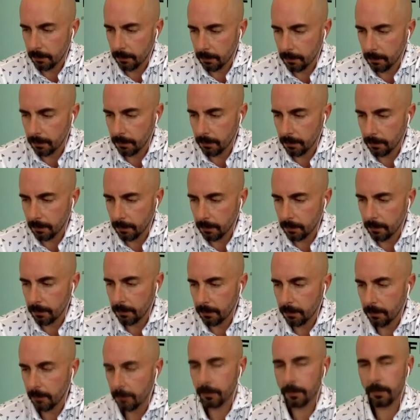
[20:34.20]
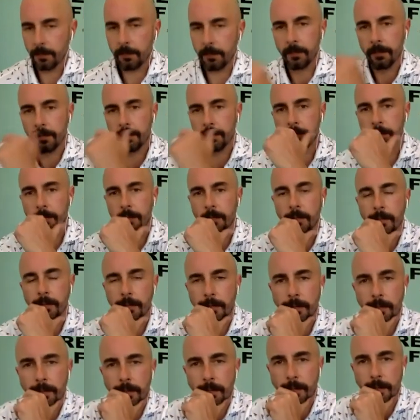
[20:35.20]

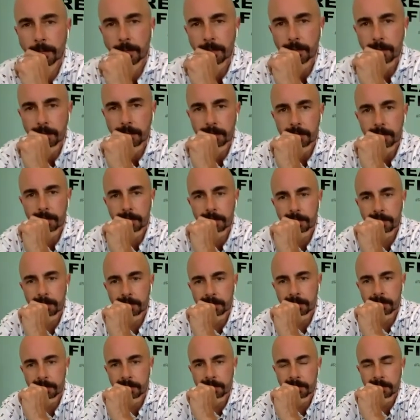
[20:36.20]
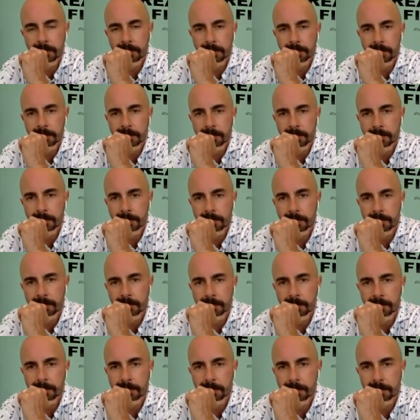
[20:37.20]

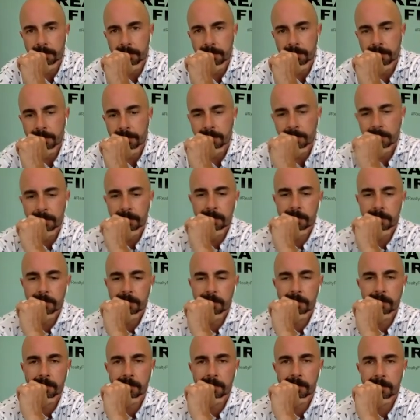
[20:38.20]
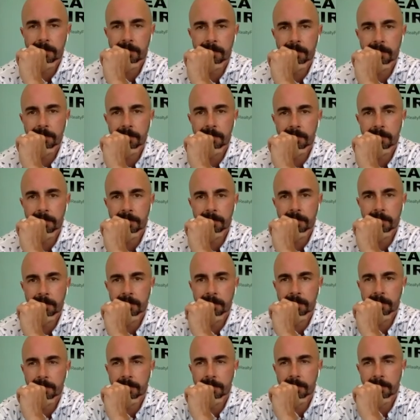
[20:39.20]

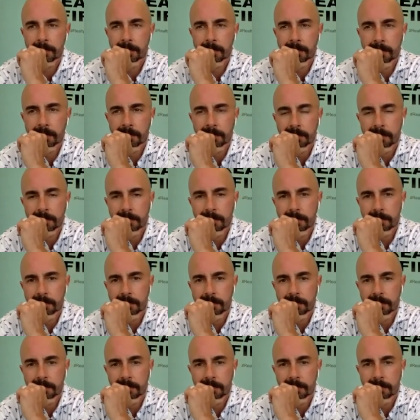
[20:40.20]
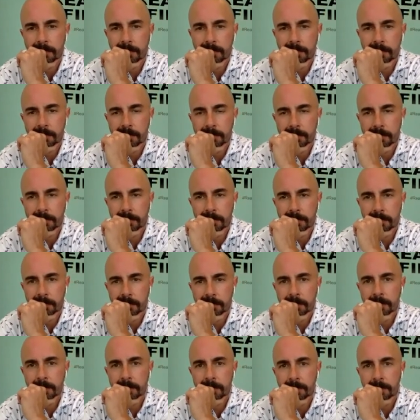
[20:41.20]
The person shown says nothing.